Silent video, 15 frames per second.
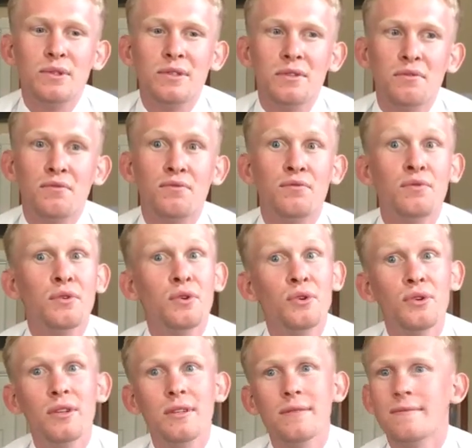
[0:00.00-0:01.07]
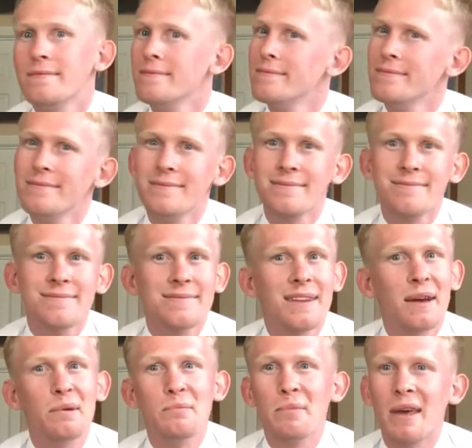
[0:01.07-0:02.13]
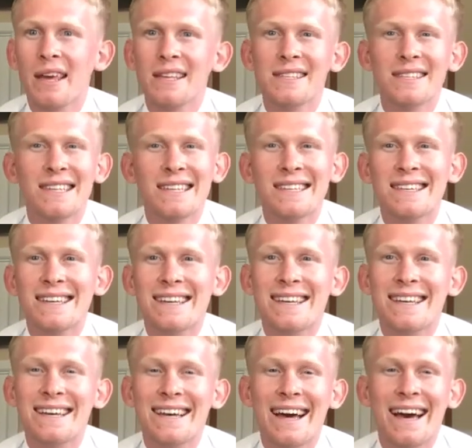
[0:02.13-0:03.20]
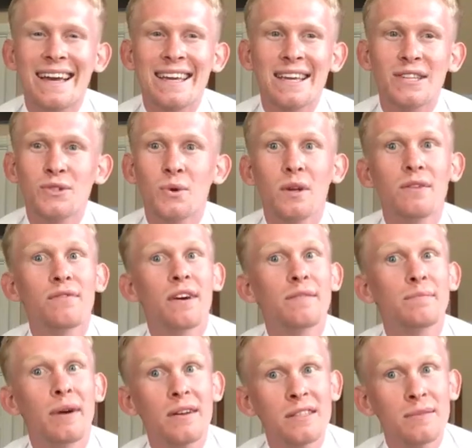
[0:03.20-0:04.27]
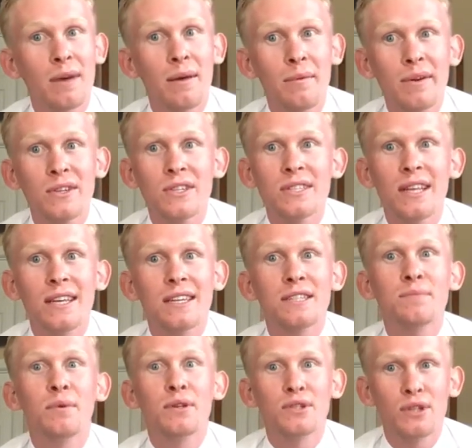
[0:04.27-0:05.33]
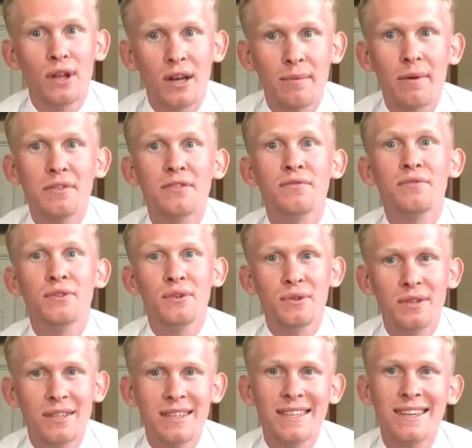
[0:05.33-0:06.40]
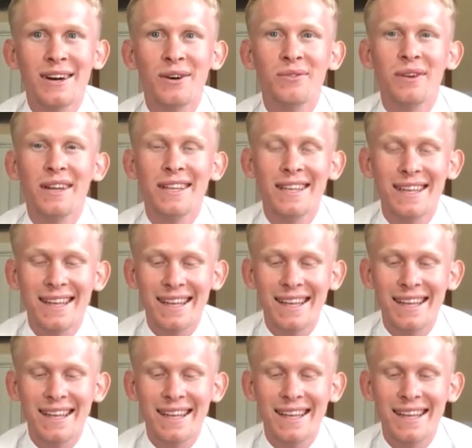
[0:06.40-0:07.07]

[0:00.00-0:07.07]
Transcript: The food, amazing. I gained 25 pounds on my mission. That explains a lot about the food already.